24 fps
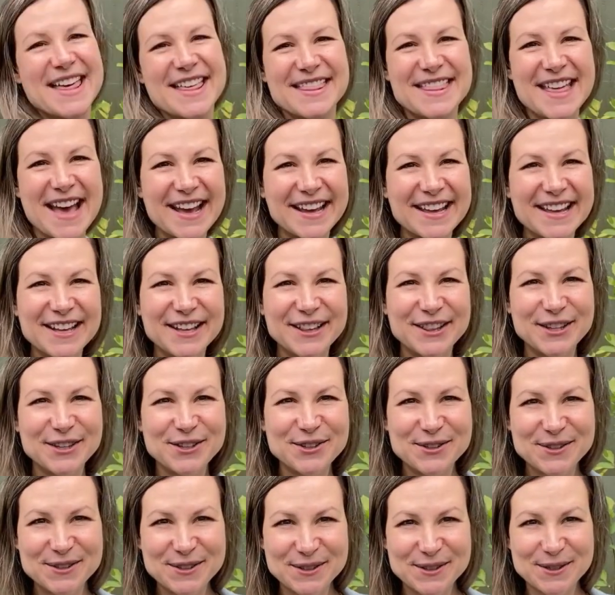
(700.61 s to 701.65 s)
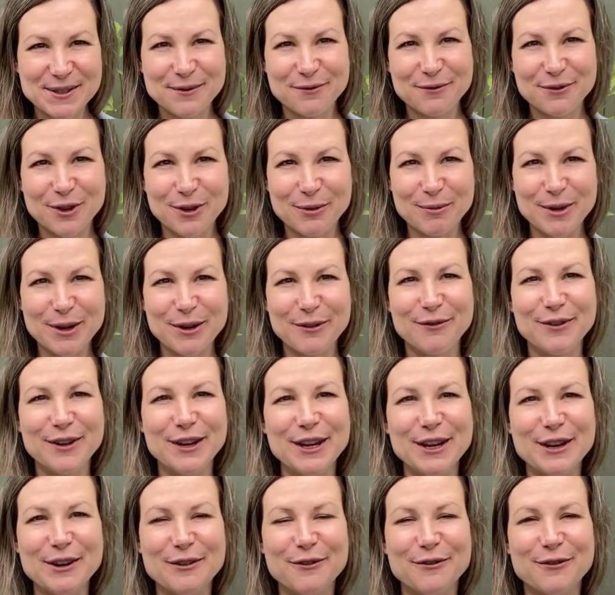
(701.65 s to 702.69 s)
That concludes this informative
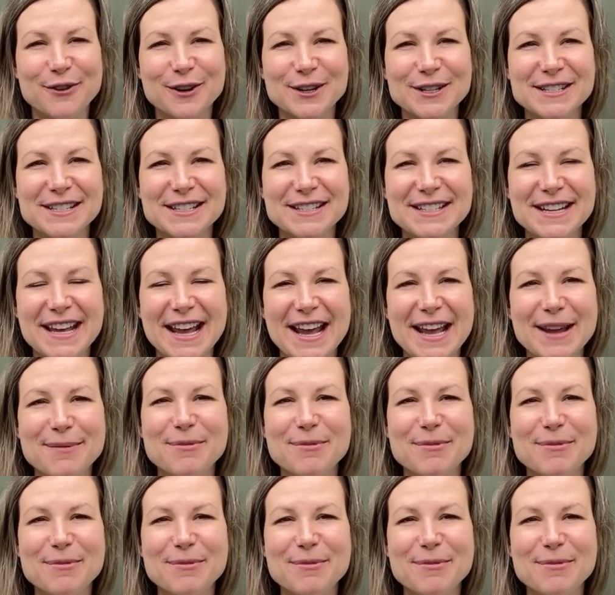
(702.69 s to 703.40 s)
video for today,